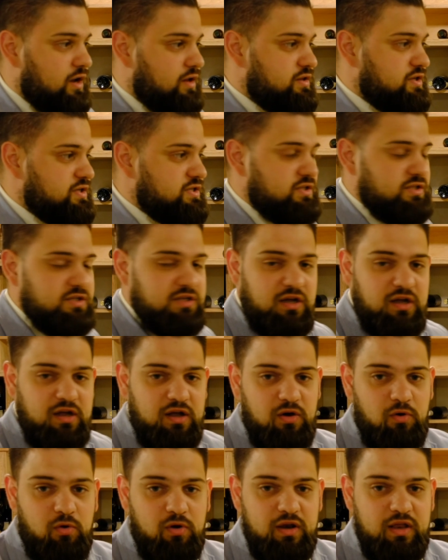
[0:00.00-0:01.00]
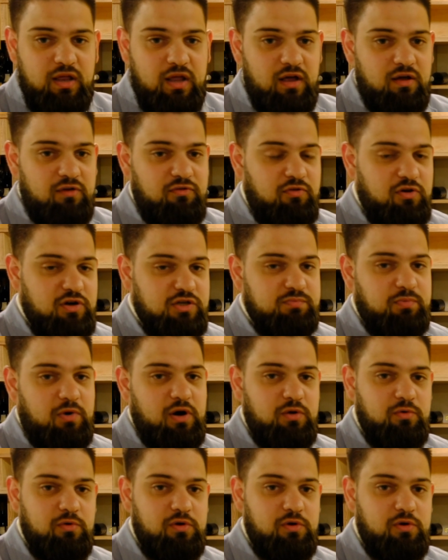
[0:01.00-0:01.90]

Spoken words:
This is only a first part.